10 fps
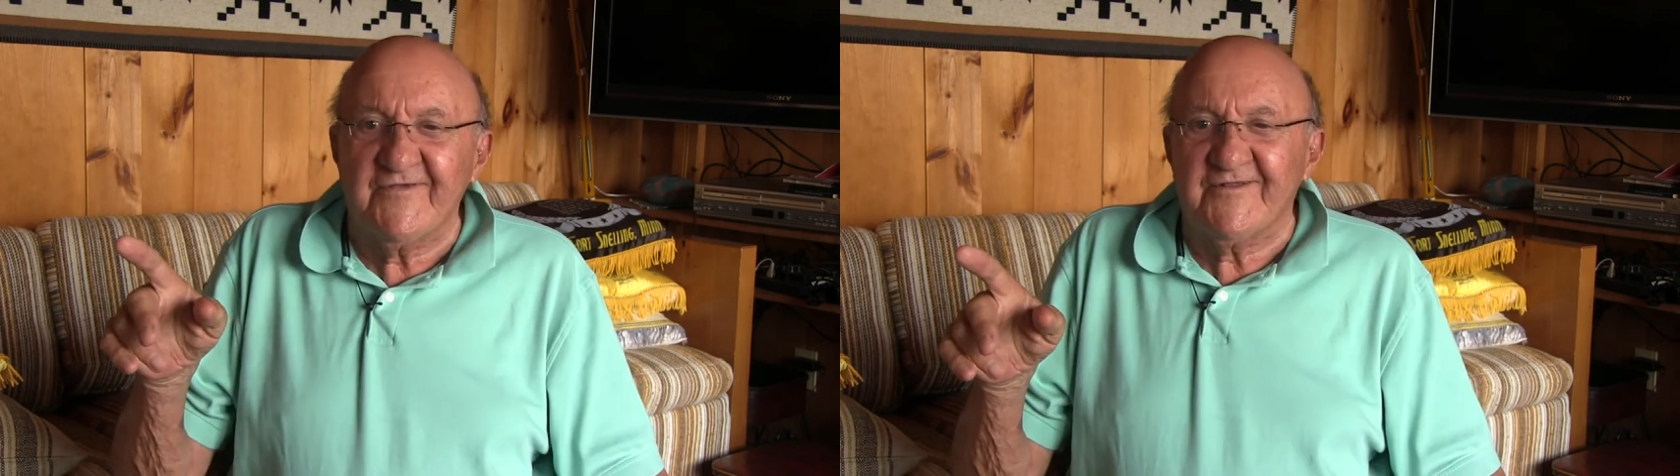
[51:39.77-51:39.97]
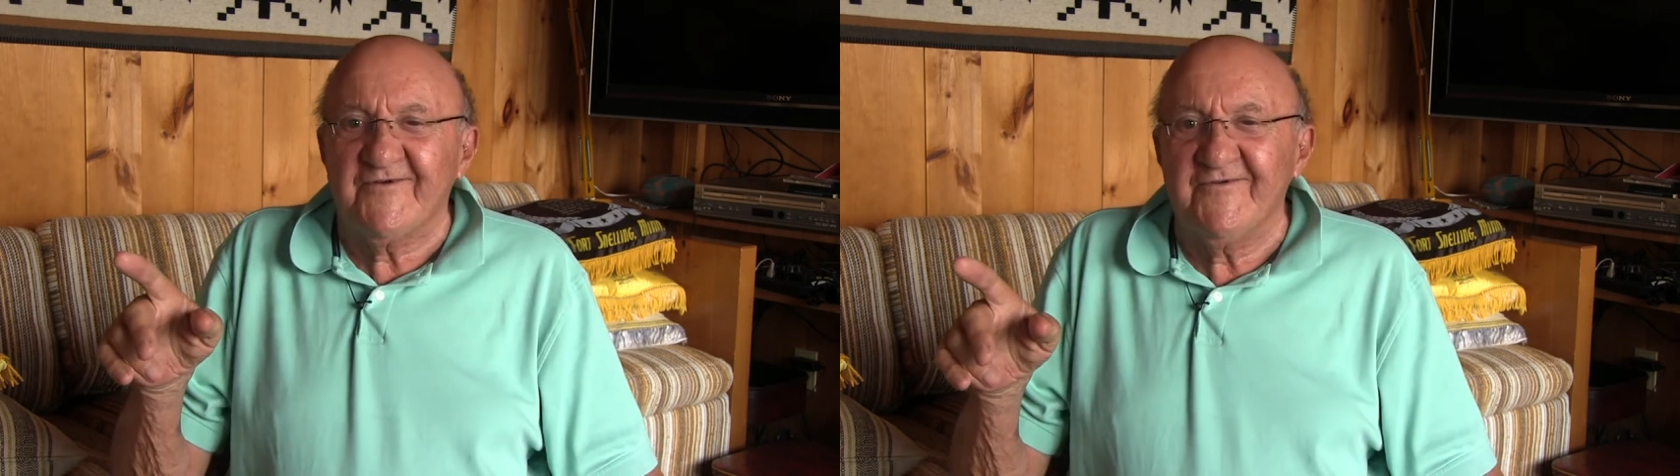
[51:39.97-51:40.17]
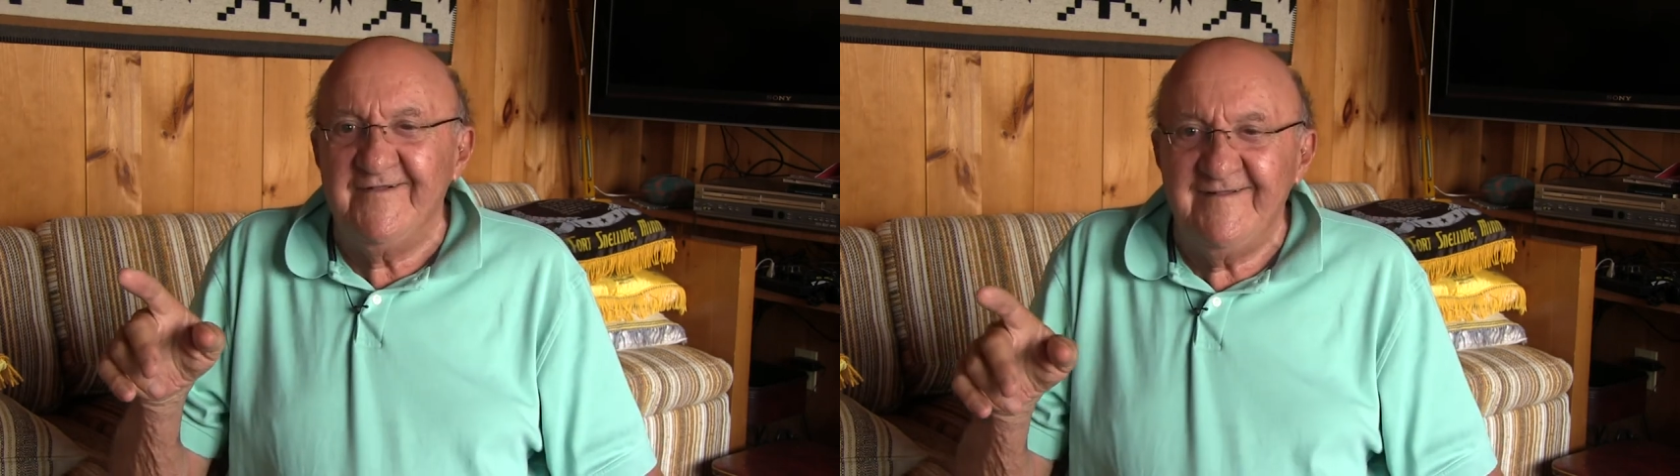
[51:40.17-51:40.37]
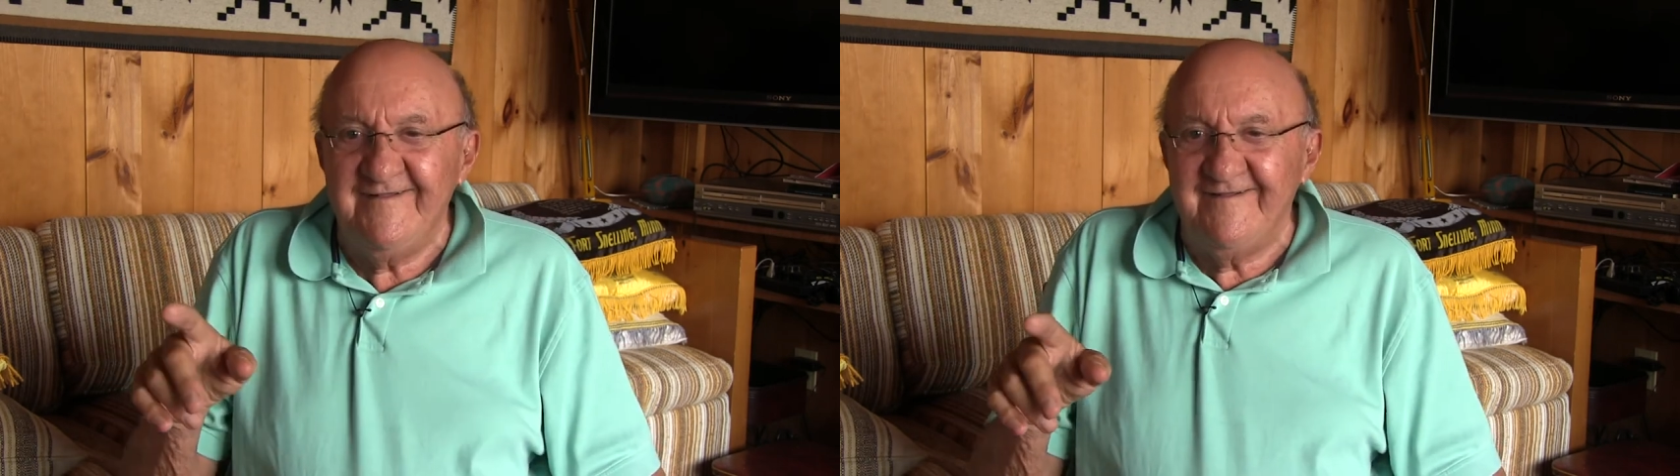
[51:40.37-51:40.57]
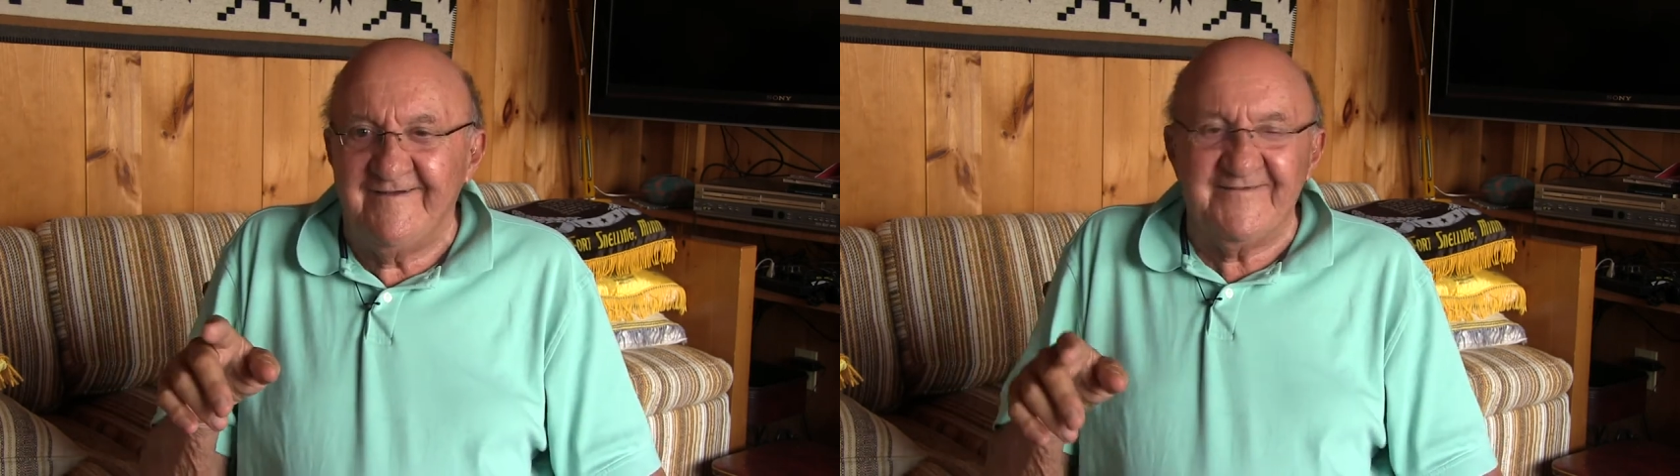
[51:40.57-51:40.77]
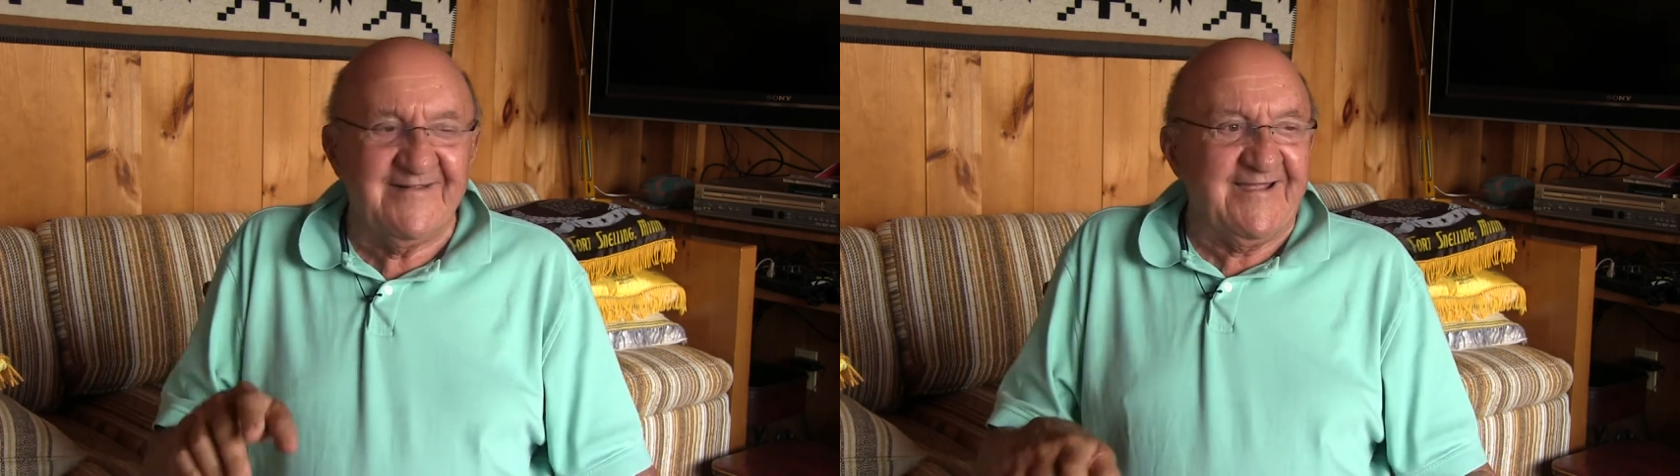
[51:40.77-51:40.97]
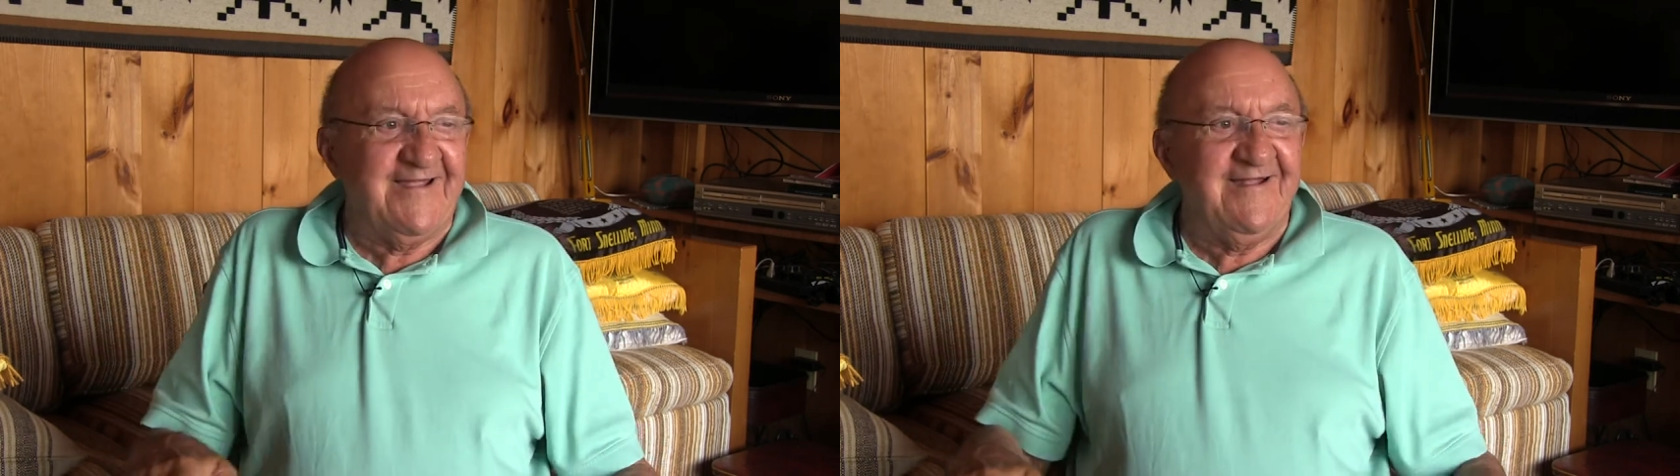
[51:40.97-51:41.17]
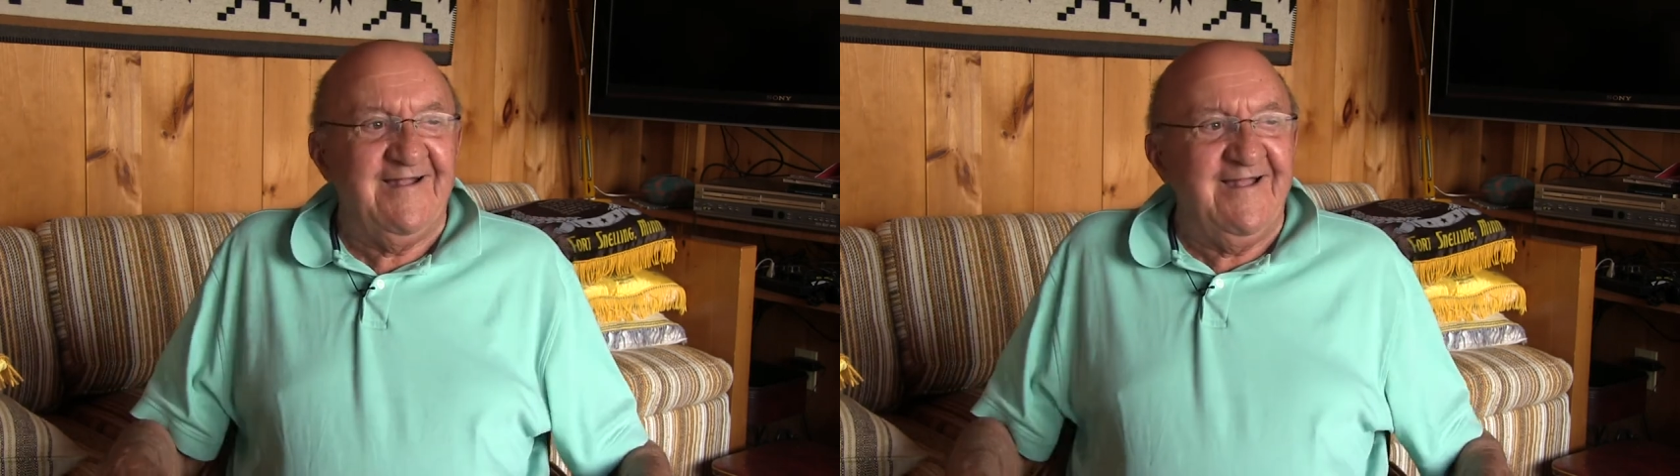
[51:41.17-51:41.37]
you know. I mean, like,